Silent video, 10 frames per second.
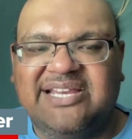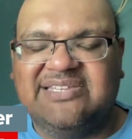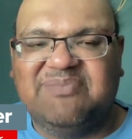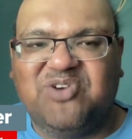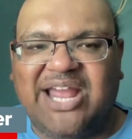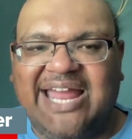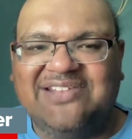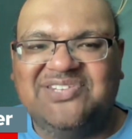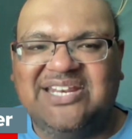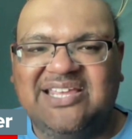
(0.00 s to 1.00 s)
except for
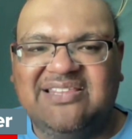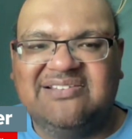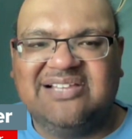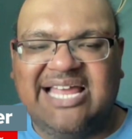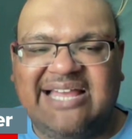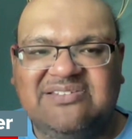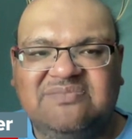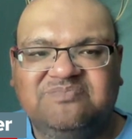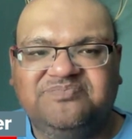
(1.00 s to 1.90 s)
Addison in this class.